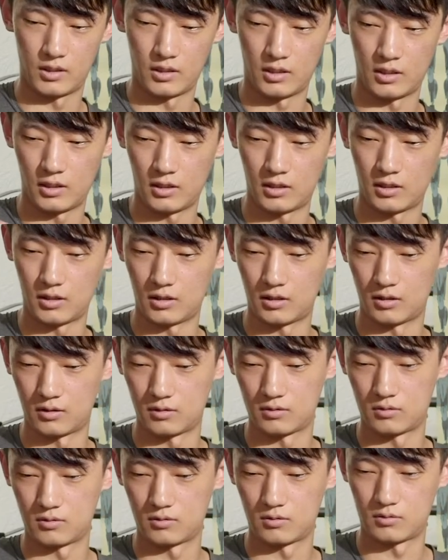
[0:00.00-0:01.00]
Uh,
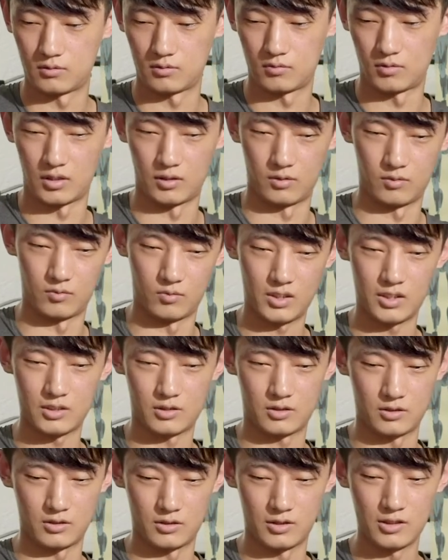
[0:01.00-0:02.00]
wait, what? Uh,
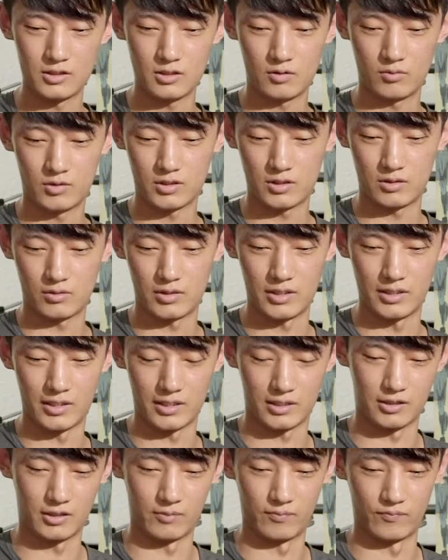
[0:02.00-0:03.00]
so these are the ones that already
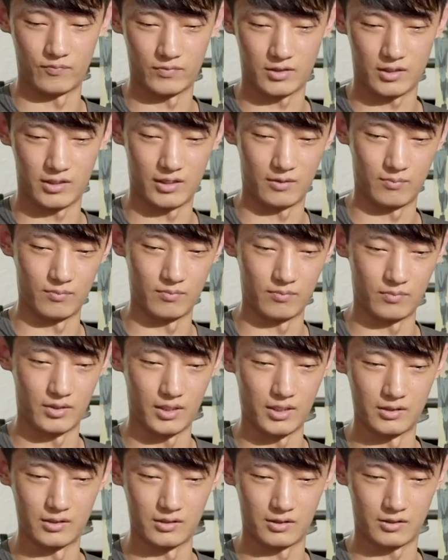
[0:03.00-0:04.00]
like come came
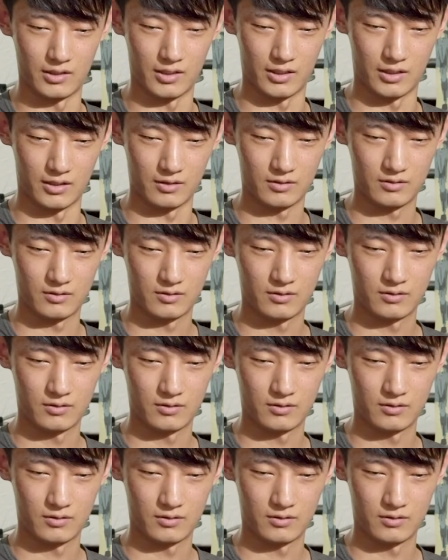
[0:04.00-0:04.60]
in the thing.